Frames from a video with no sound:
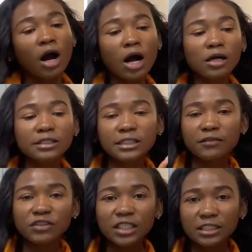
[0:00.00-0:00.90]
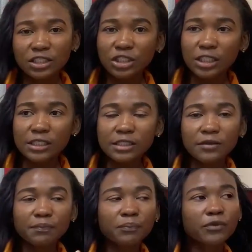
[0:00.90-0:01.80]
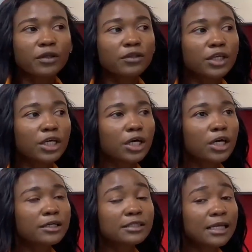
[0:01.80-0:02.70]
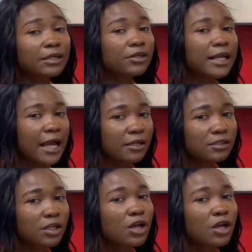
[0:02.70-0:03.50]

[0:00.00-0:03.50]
all safety data sheets, they are standardized.